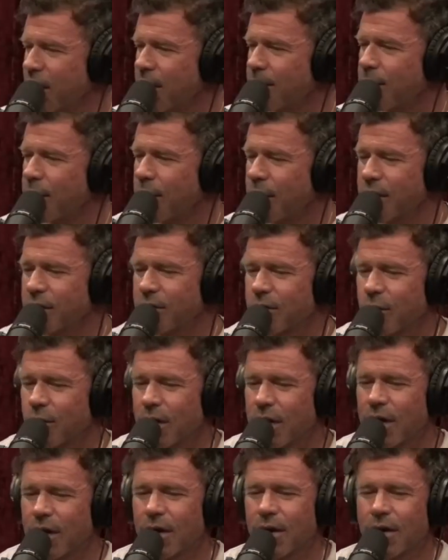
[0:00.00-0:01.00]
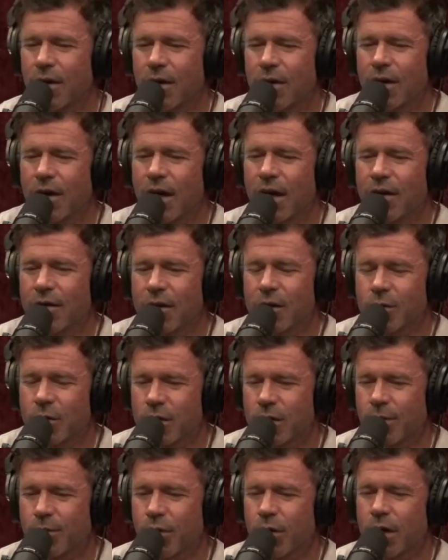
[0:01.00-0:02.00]
a point to where, and this
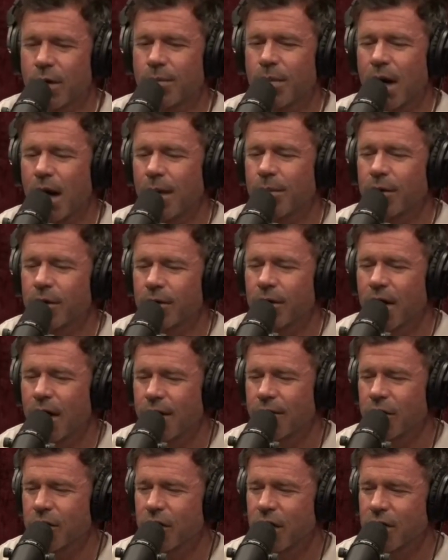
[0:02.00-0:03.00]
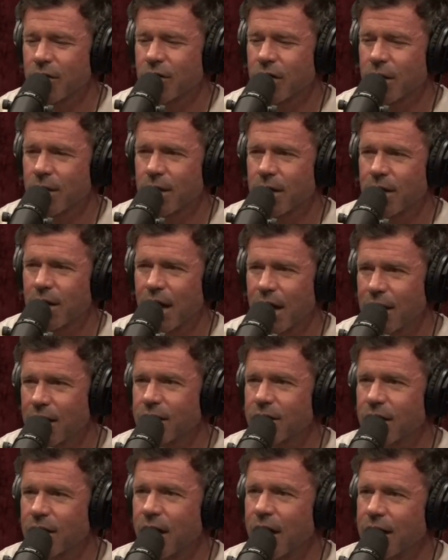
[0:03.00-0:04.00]
was a pretty popular conversation in the
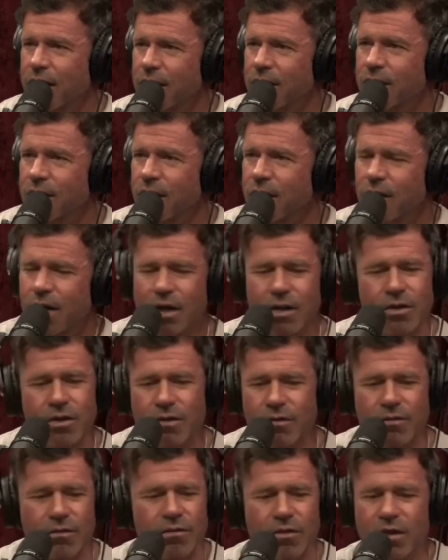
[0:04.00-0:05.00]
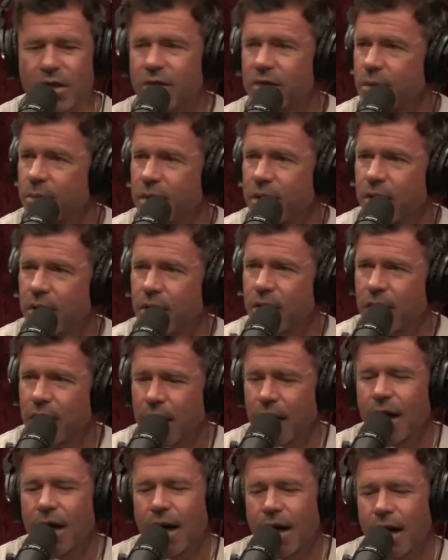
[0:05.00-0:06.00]
80s and 90s, and then it just disappeared.
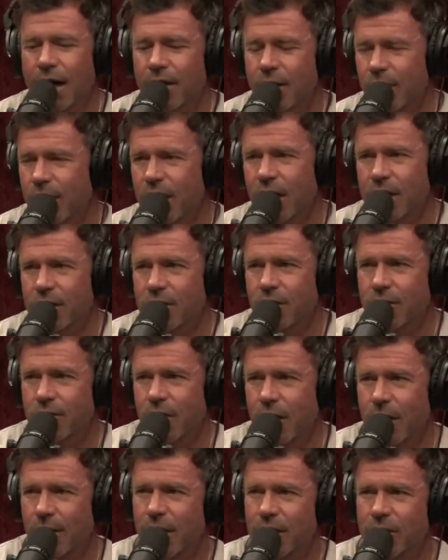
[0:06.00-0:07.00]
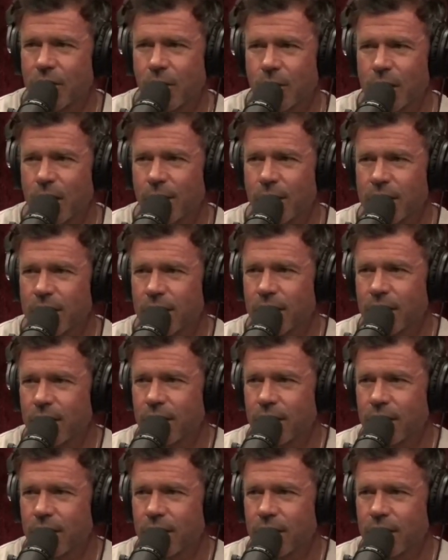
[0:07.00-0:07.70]
I think we got to start talking about term limits.